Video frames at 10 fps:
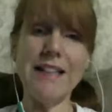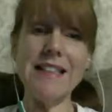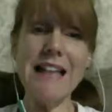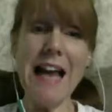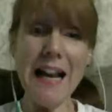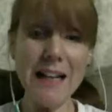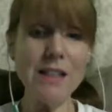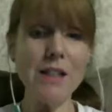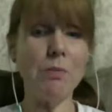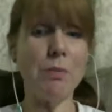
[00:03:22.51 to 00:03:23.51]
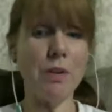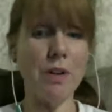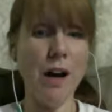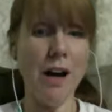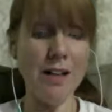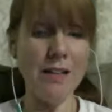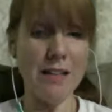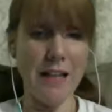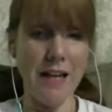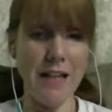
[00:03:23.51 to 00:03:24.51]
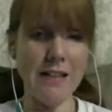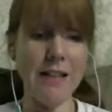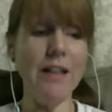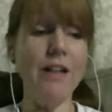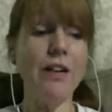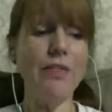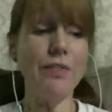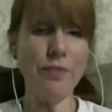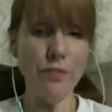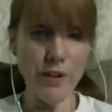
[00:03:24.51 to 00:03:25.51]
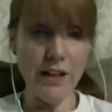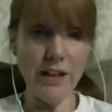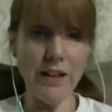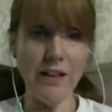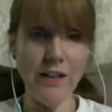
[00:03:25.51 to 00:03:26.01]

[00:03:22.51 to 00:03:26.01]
textbook content free